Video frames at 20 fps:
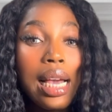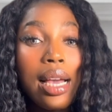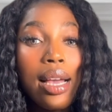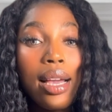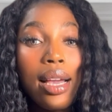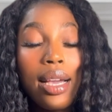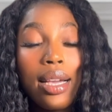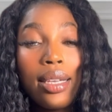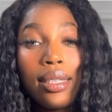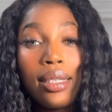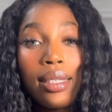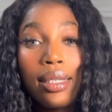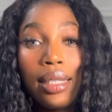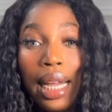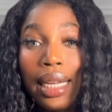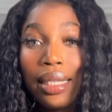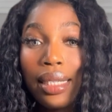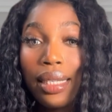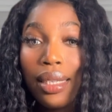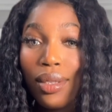is
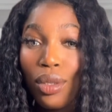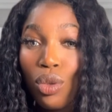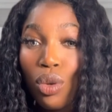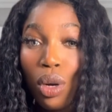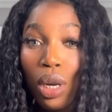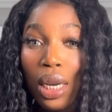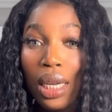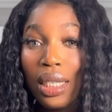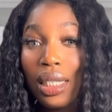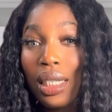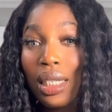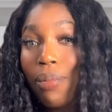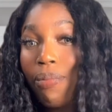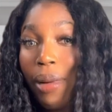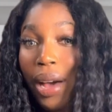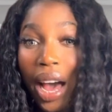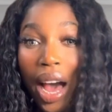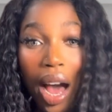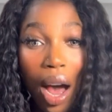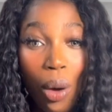$19 per
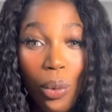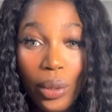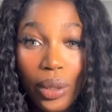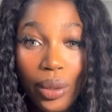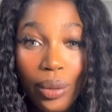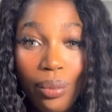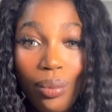hour.